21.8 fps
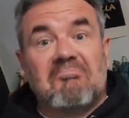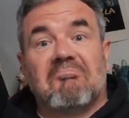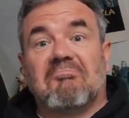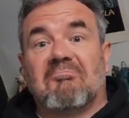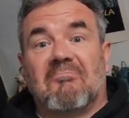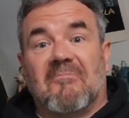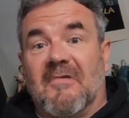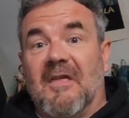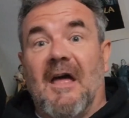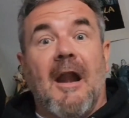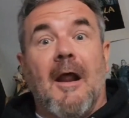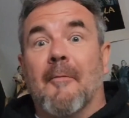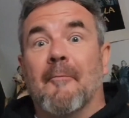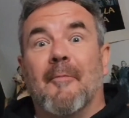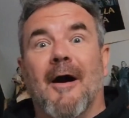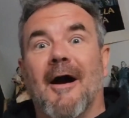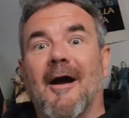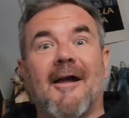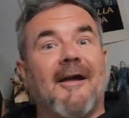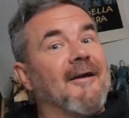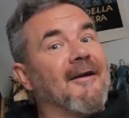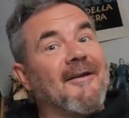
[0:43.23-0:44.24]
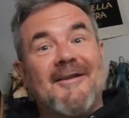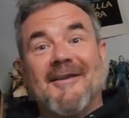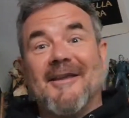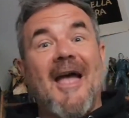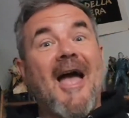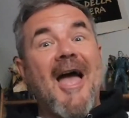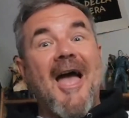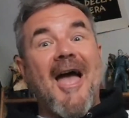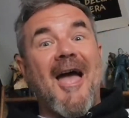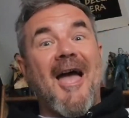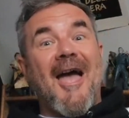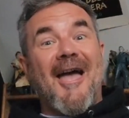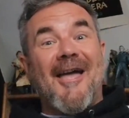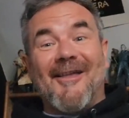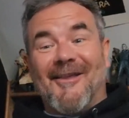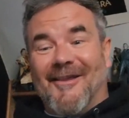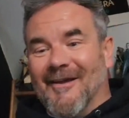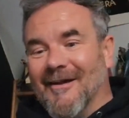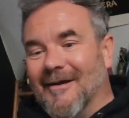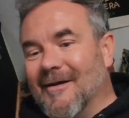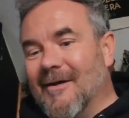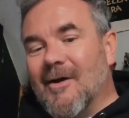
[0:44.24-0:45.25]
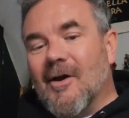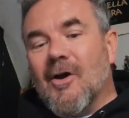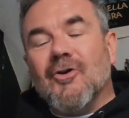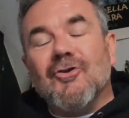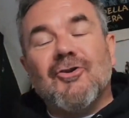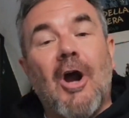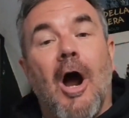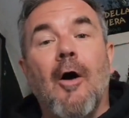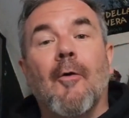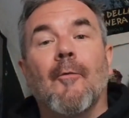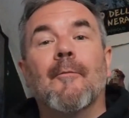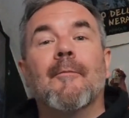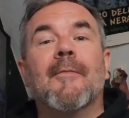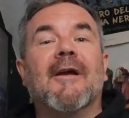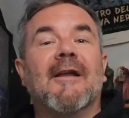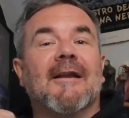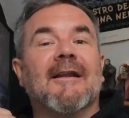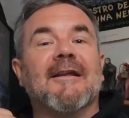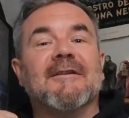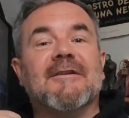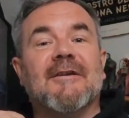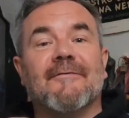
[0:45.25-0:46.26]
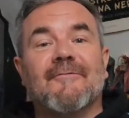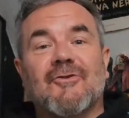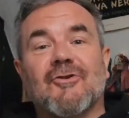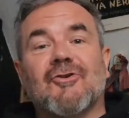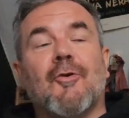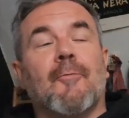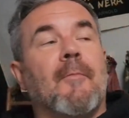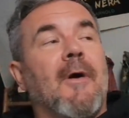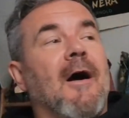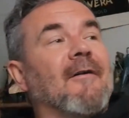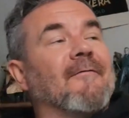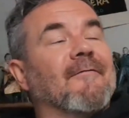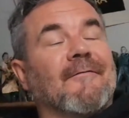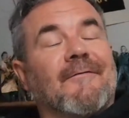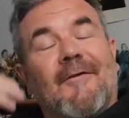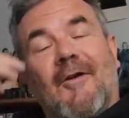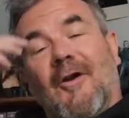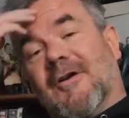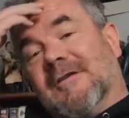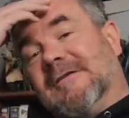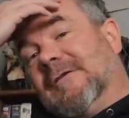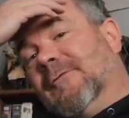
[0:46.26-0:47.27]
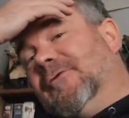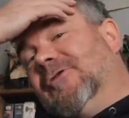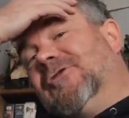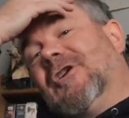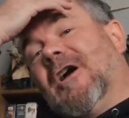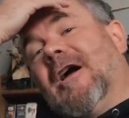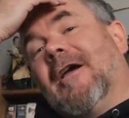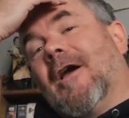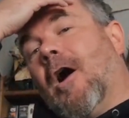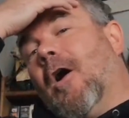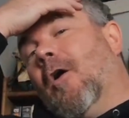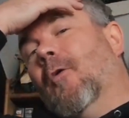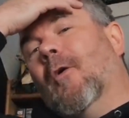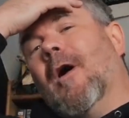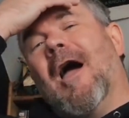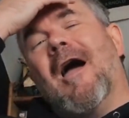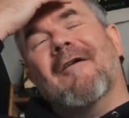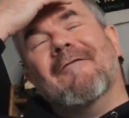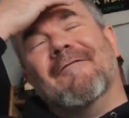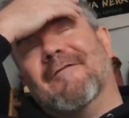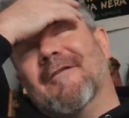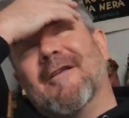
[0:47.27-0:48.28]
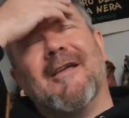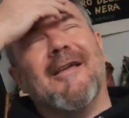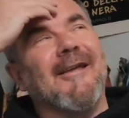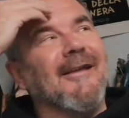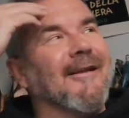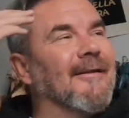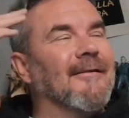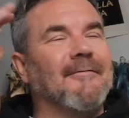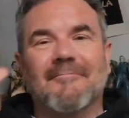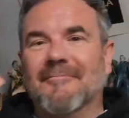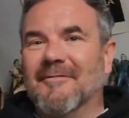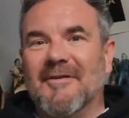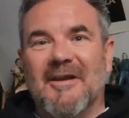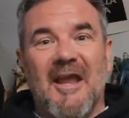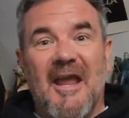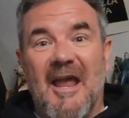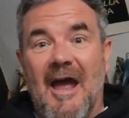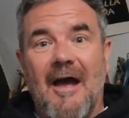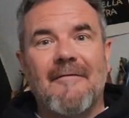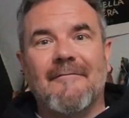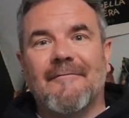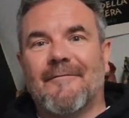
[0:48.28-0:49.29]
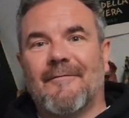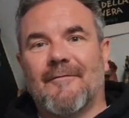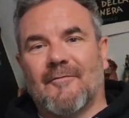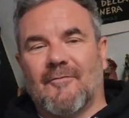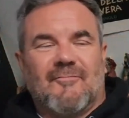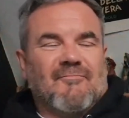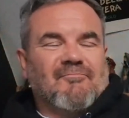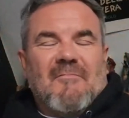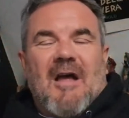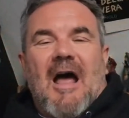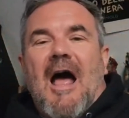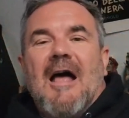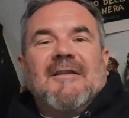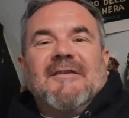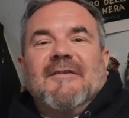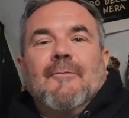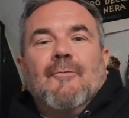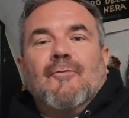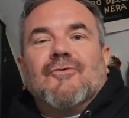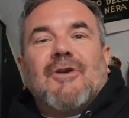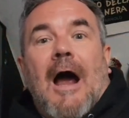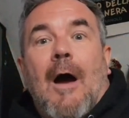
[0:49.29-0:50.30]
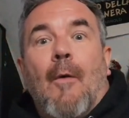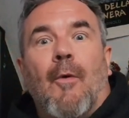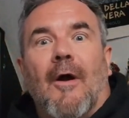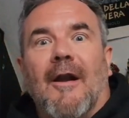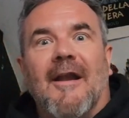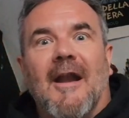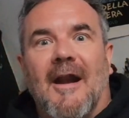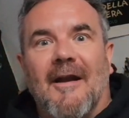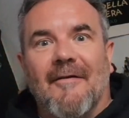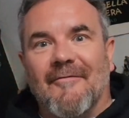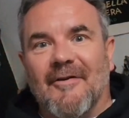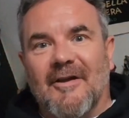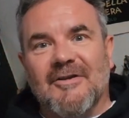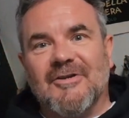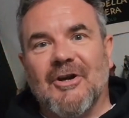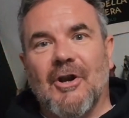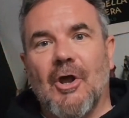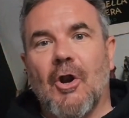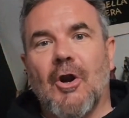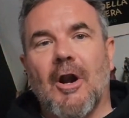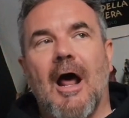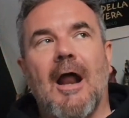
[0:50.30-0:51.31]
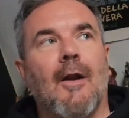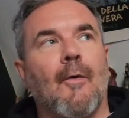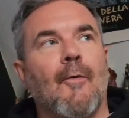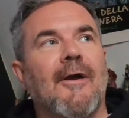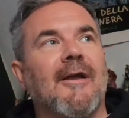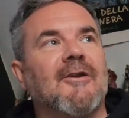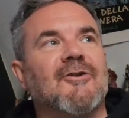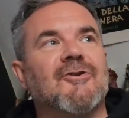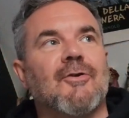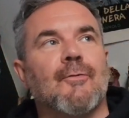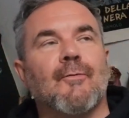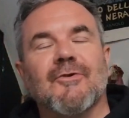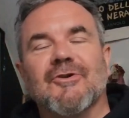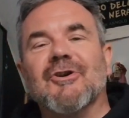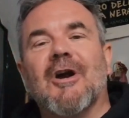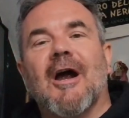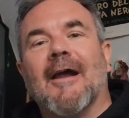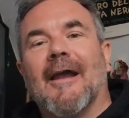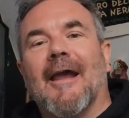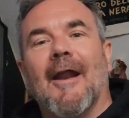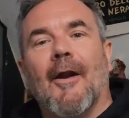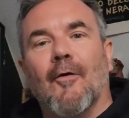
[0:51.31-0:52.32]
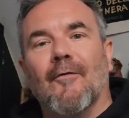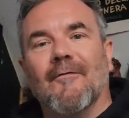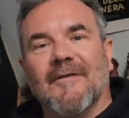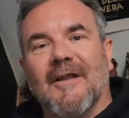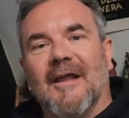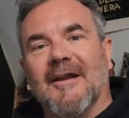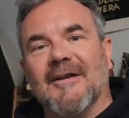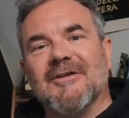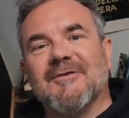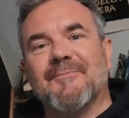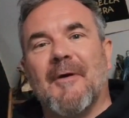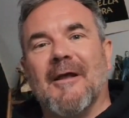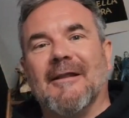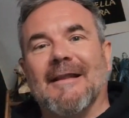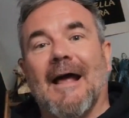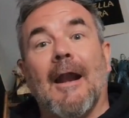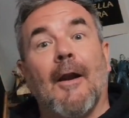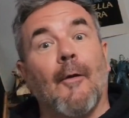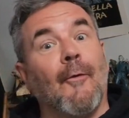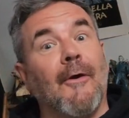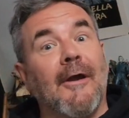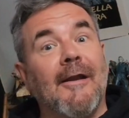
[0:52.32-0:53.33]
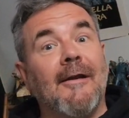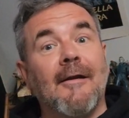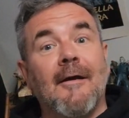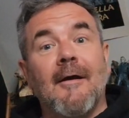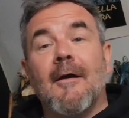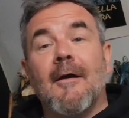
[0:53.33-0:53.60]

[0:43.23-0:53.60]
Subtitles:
then I'm back. Yay! So me and Lisa have just come back from Florida. We try and go every year. It was our wedding anniversary on Halloween, so we try and get over there and spend Halloween